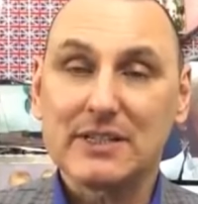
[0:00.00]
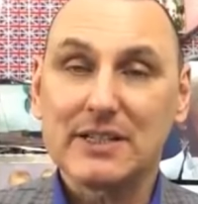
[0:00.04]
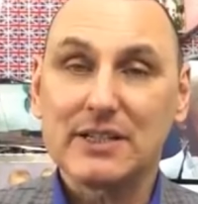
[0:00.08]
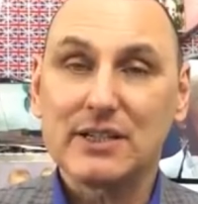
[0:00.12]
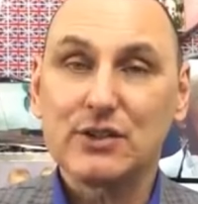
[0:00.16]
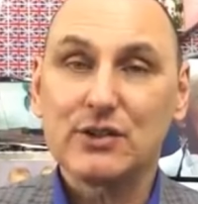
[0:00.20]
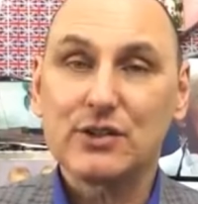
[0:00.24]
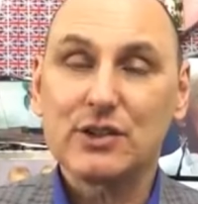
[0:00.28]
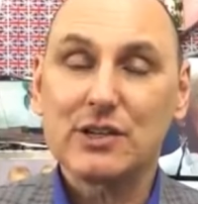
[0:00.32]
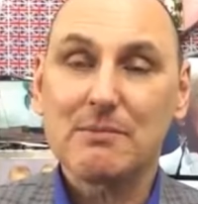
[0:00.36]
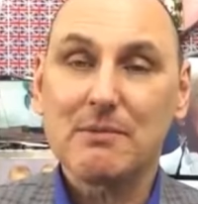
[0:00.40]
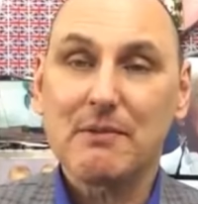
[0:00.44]
Does
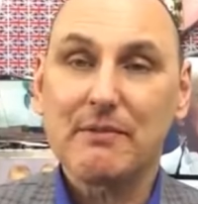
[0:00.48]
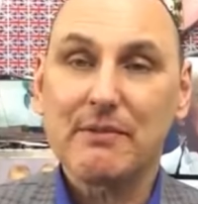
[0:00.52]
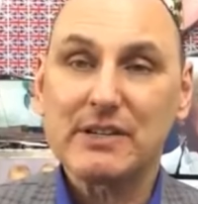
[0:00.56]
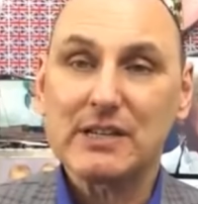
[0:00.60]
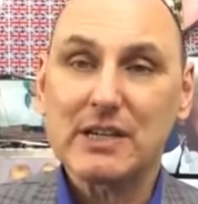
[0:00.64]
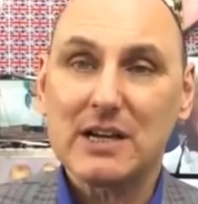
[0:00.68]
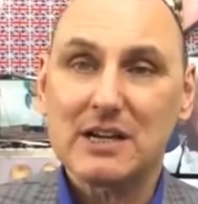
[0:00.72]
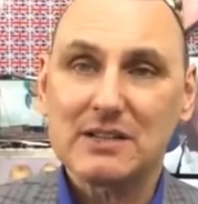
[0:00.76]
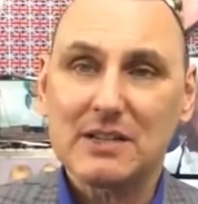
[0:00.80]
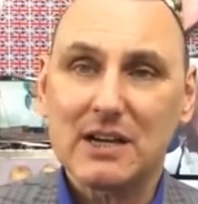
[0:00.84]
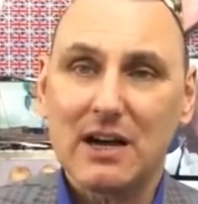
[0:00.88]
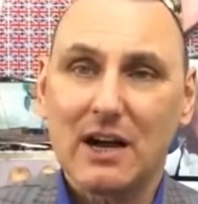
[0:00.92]
he do some of
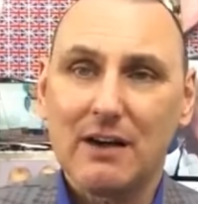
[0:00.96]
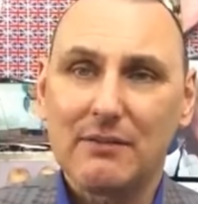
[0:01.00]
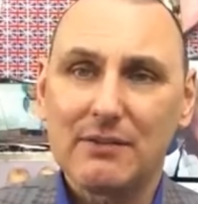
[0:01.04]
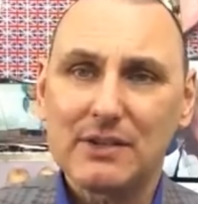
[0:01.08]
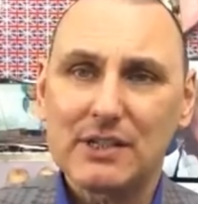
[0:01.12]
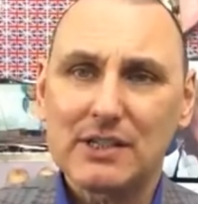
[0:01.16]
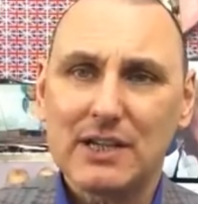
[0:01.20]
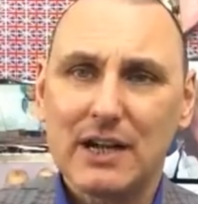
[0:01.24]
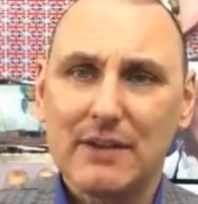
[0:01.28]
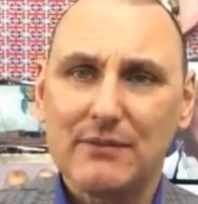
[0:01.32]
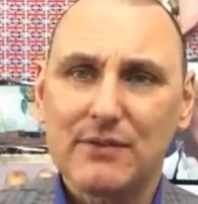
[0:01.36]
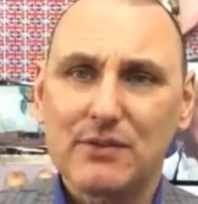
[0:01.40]
his
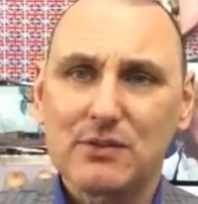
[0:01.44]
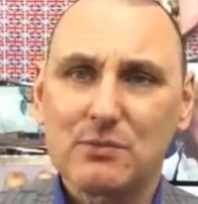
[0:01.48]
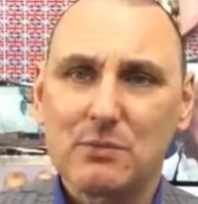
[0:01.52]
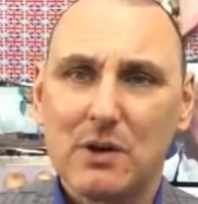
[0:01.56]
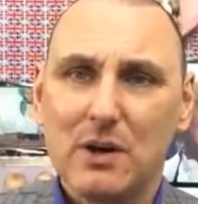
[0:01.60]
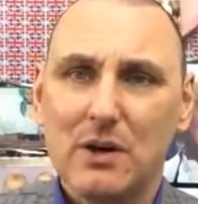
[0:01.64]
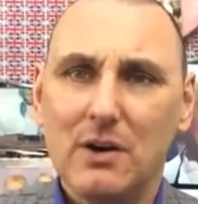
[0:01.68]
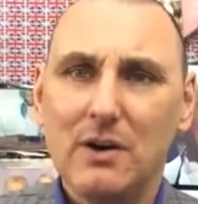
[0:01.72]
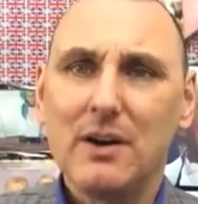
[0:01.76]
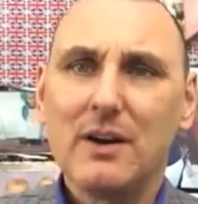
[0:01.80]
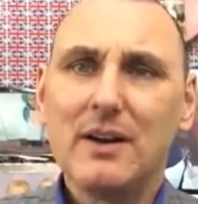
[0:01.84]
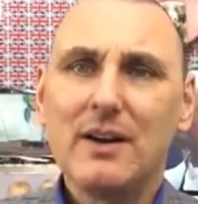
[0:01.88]
other stuff as
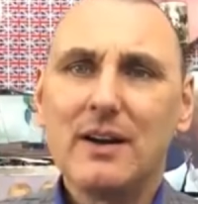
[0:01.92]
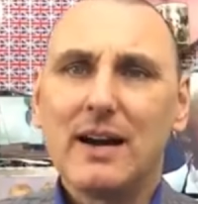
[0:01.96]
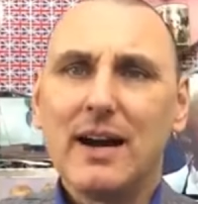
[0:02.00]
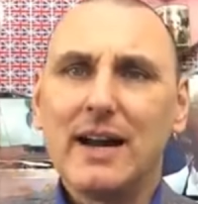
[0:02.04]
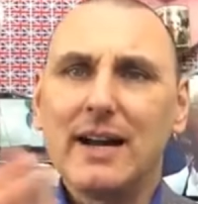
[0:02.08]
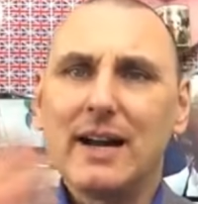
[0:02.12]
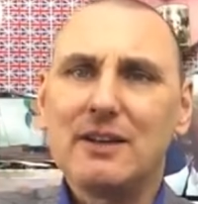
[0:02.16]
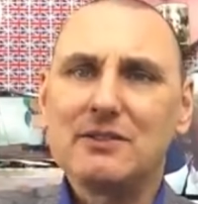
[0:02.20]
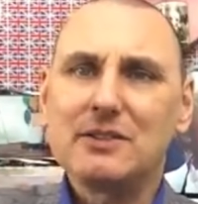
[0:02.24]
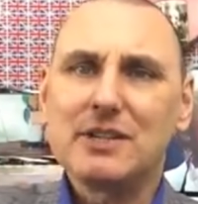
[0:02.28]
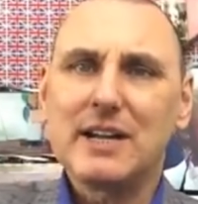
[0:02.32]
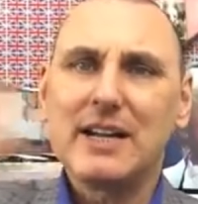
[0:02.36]
well?
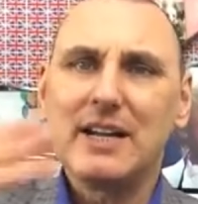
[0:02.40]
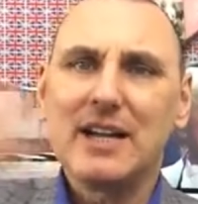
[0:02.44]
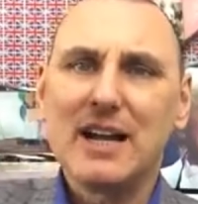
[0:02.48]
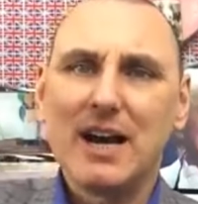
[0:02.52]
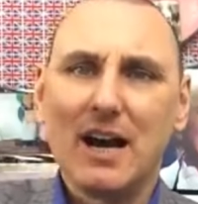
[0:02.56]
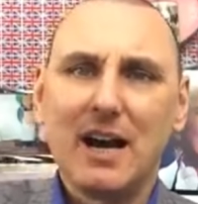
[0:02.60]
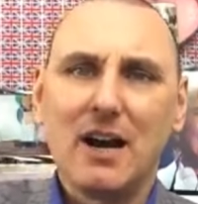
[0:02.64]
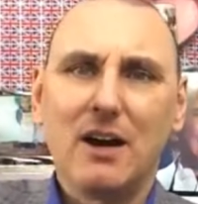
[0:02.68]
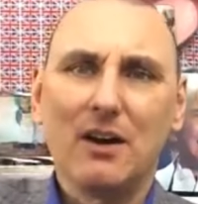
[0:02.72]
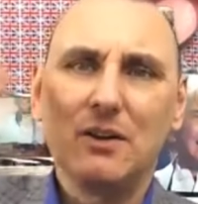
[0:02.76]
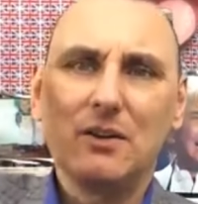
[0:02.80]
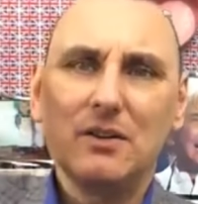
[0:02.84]
Hello,
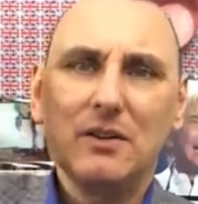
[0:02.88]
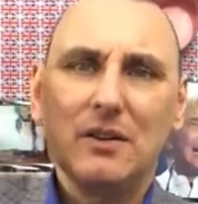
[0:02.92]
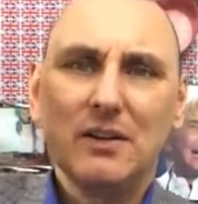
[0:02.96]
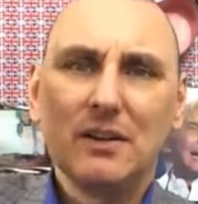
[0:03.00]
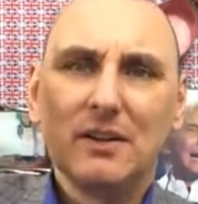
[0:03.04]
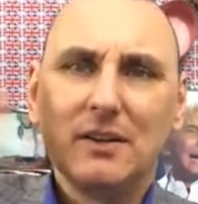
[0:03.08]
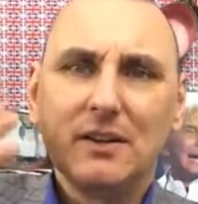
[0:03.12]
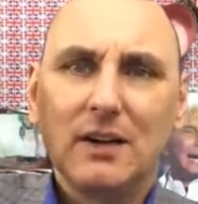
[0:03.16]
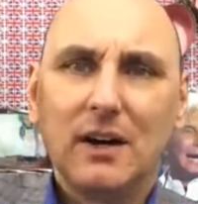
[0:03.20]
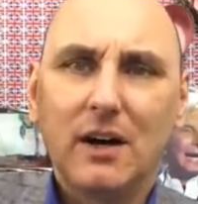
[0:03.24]
Dino.